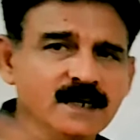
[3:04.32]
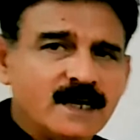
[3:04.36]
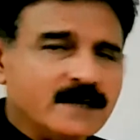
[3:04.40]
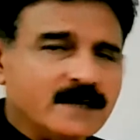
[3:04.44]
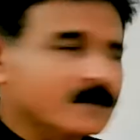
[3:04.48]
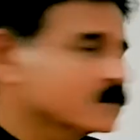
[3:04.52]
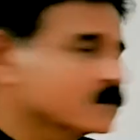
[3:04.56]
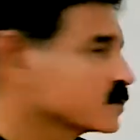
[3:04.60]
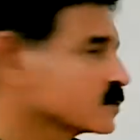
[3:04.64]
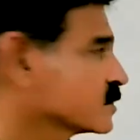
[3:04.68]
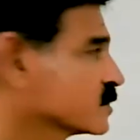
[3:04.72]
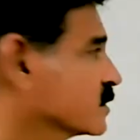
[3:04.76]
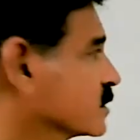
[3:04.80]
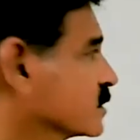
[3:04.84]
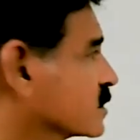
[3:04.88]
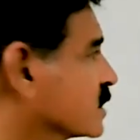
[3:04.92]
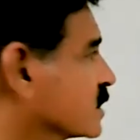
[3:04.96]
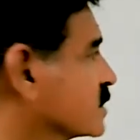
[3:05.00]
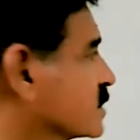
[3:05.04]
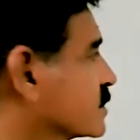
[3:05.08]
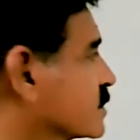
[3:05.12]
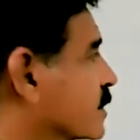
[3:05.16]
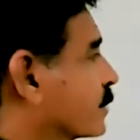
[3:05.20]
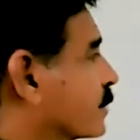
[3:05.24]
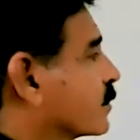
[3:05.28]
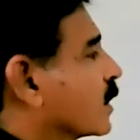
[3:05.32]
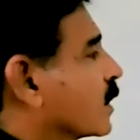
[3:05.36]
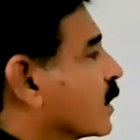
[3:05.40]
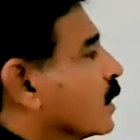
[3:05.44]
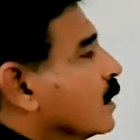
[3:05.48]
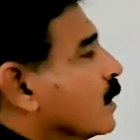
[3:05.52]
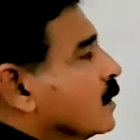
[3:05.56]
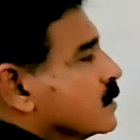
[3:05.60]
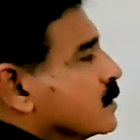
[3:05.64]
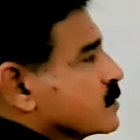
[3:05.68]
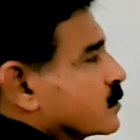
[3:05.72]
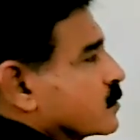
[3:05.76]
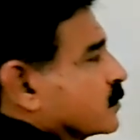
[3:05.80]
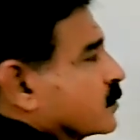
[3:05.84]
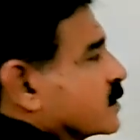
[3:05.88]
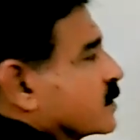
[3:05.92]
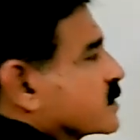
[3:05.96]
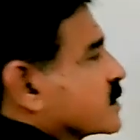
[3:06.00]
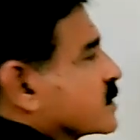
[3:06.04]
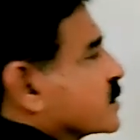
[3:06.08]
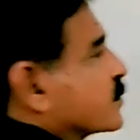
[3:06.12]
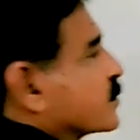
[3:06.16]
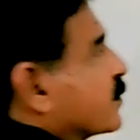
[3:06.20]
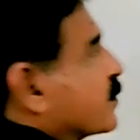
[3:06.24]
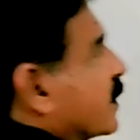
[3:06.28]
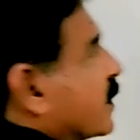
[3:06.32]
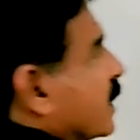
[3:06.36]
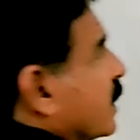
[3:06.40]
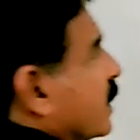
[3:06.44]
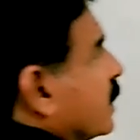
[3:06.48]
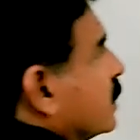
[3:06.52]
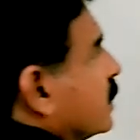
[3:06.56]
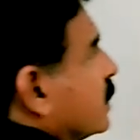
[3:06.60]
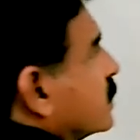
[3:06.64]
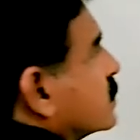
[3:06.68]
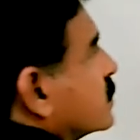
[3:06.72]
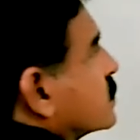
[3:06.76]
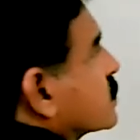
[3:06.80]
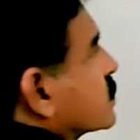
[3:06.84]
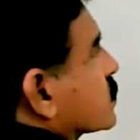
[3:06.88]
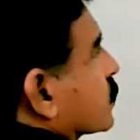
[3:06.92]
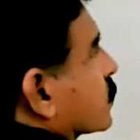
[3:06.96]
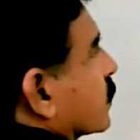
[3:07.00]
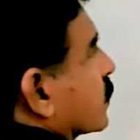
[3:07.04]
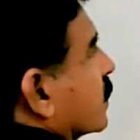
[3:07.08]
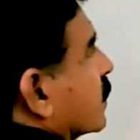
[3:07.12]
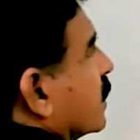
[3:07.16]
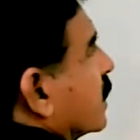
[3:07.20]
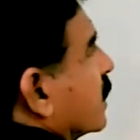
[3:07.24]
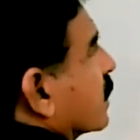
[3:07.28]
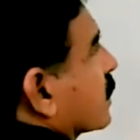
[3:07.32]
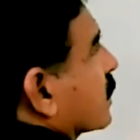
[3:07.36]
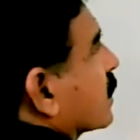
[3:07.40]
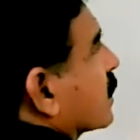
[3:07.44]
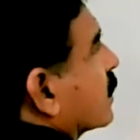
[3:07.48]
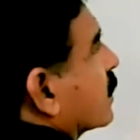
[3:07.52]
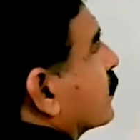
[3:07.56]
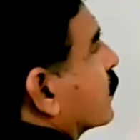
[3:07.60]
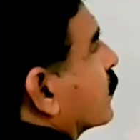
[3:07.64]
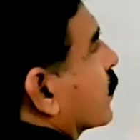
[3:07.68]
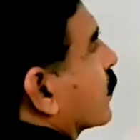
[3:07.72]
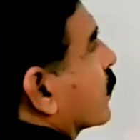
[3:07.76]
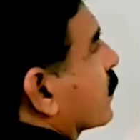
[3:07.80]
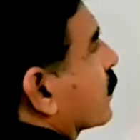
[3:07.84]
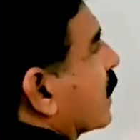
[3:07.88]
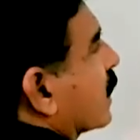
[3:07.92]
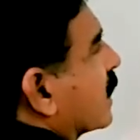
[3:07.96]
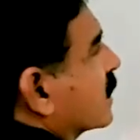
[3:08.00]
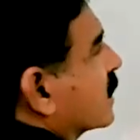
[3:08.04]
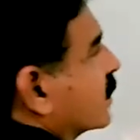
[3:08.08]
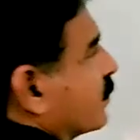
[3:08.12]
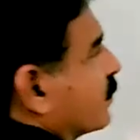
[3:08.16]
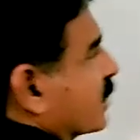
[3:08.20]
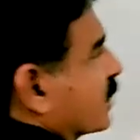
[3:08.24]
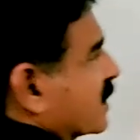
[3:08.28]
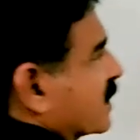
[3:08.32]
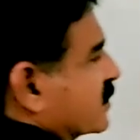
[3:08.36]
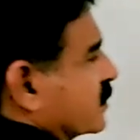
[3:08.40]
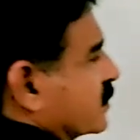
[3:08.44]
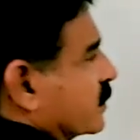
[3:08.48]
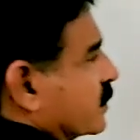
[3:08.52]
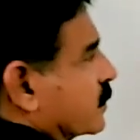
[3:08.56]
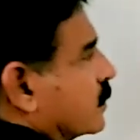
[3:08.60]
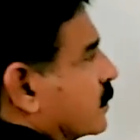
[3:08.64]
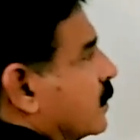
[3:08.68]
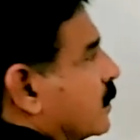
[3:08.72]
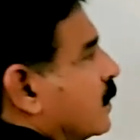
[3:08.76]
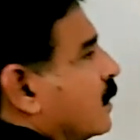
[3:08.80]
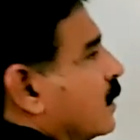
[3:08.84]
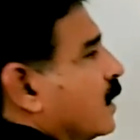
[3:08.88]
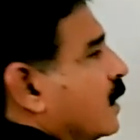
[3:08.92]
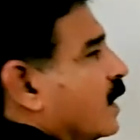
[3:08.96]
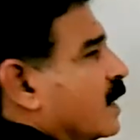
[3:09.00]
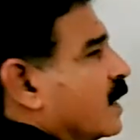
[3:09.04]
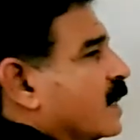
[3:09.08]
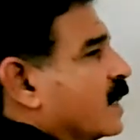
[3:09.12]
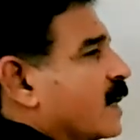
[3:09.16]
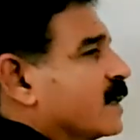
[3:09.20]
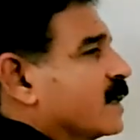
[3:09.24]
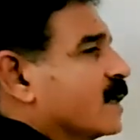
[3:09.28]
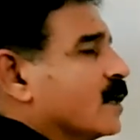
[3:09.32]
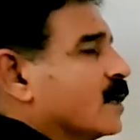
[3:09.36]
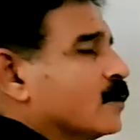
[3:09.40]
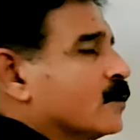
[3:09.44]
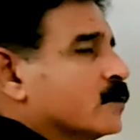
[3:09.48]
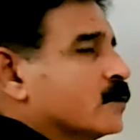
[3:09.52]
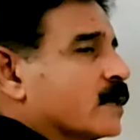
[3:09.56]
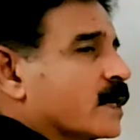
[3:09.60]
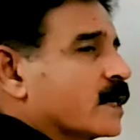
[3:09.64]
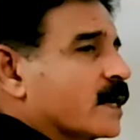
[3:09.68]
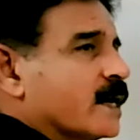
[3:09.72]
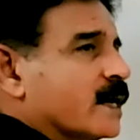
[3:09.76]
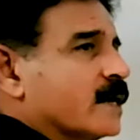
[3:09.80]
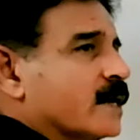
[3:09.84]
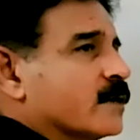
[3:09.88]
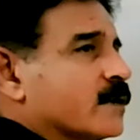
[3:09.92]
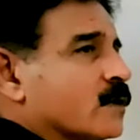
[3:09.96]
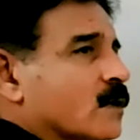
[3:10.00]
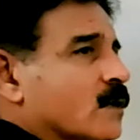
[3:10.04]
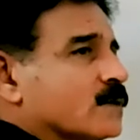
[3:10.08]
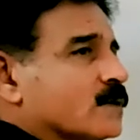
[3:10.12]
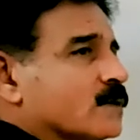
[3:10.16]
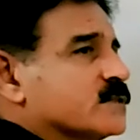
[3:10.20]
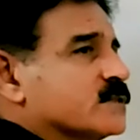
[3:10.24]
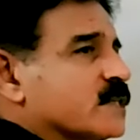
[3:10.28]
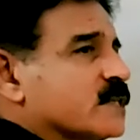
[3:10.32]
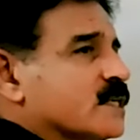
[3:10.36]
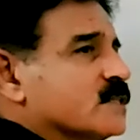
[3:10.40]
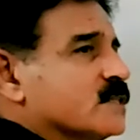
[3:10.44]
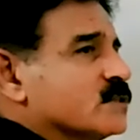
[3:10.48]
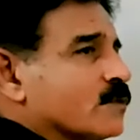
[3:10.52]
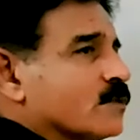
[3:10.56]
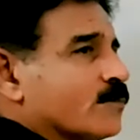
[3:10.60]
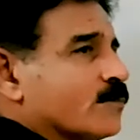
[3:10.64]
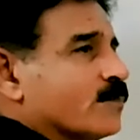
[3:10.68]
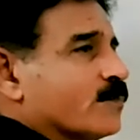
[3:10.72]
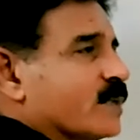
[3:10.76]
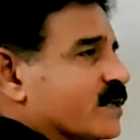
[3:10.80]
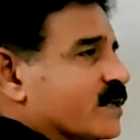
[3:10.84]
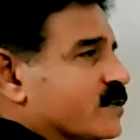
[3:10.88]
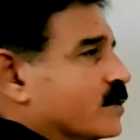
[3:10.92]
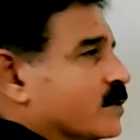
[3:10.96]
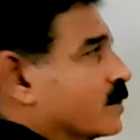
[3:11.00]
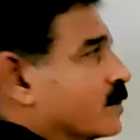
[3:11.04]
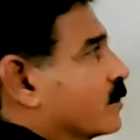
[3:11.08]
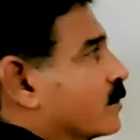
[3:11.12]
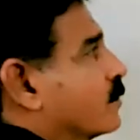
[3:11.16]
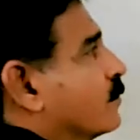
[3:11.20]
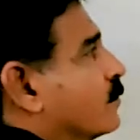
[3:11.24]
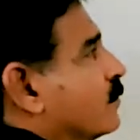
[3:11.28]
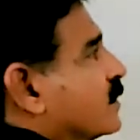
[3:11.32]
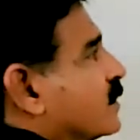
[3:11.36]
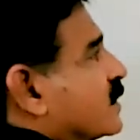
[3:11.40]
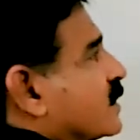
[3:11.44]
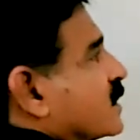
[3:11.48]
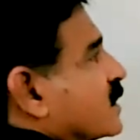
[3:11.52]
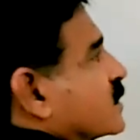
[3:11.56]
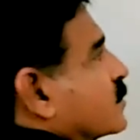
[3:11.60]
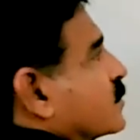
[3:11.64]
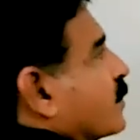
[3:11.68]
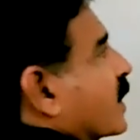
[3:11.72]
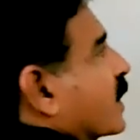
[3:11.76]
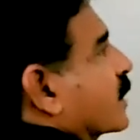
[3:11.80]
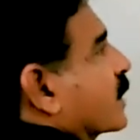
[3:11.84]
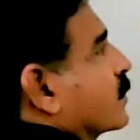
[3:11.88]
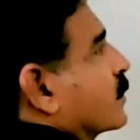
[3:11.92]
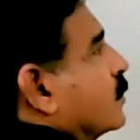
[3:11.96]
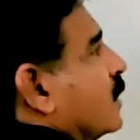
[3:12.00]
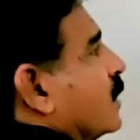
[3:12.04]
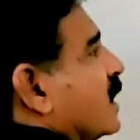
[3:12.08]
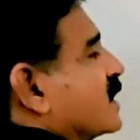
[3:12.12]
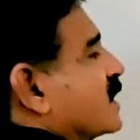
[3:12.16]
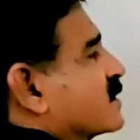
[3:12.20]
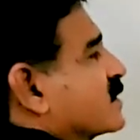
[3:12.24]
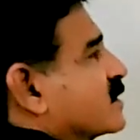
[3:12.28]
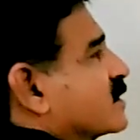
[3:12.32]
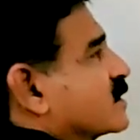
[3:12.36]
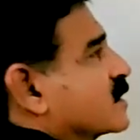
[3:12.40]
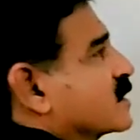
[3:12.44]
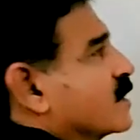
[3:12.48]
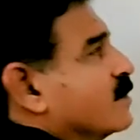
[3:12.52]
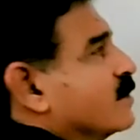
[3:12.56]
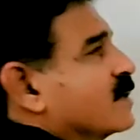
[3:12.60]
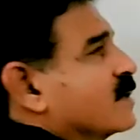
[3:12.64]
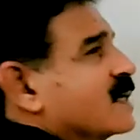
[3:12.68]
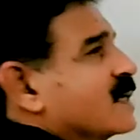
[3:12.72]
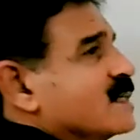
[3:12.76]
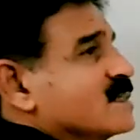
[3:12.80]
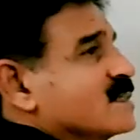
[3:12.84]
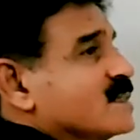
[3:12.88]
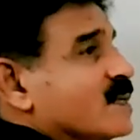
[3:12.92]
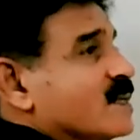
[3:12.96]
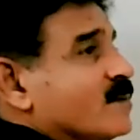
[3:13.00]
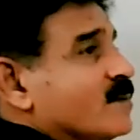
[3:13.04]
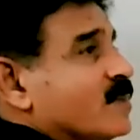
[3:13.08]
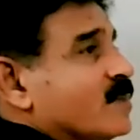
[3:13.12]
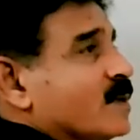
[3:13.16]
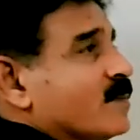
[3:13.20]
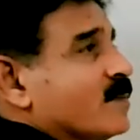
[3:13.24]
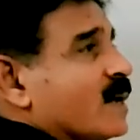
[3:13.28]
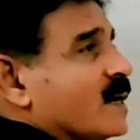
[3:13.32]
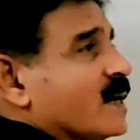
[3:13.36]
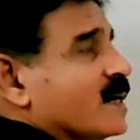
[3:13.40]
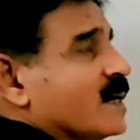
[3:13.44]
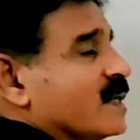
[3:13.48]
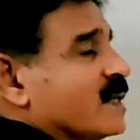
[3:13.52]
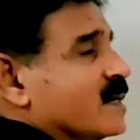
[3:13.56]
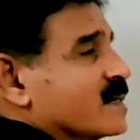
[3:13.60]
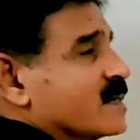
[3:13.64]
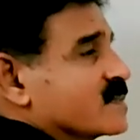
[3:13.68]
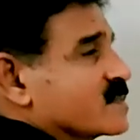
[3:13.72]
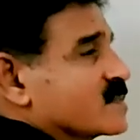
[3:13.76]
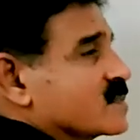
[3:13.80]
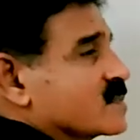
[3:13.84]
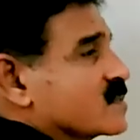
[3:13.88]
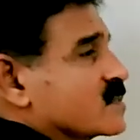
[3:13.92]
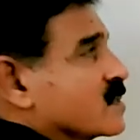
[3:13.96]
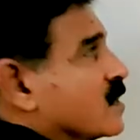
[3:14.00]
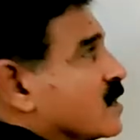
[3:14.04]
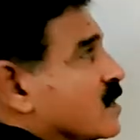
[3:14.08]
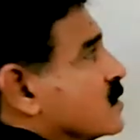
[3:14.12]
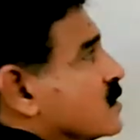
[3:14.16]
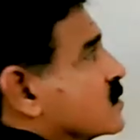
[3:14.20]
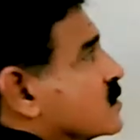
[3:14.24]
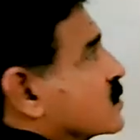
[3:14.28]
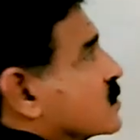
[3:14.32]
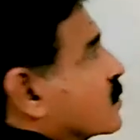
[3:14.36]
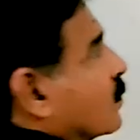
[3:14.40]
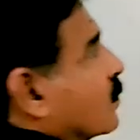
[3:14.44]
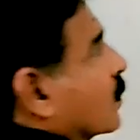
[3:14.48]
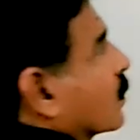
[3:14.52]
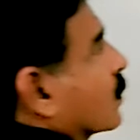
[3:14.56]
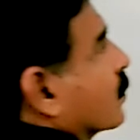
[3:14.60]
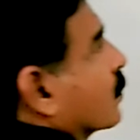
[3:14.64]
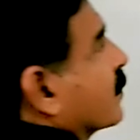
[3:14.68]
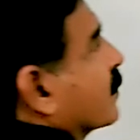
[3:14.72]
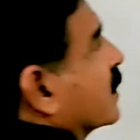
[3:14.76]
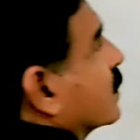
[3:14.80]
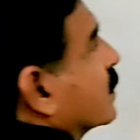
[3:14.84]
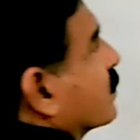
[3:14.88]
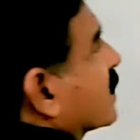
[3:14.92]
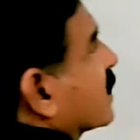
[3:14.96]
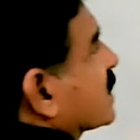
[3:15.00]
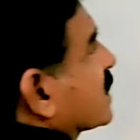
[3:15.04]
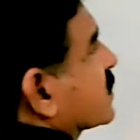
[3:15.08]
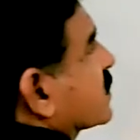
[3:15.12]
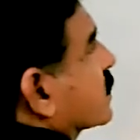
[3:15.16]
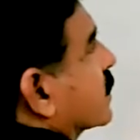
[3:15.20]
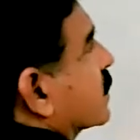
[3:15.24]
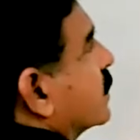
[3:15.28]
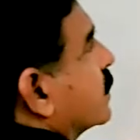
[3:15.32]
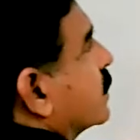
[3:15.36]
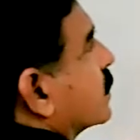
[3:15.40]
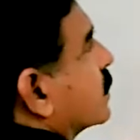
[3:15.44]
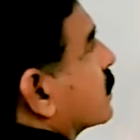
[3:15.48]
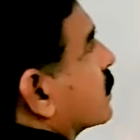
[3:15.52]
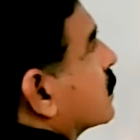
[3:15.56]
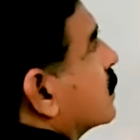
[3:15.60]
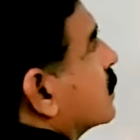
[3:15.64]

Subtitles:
use this concept. So this is P. So here, if you have to write the pressure, and I tell you the rate of change of pressure with respect to S is given as dP by ds. So what will be the pressure here?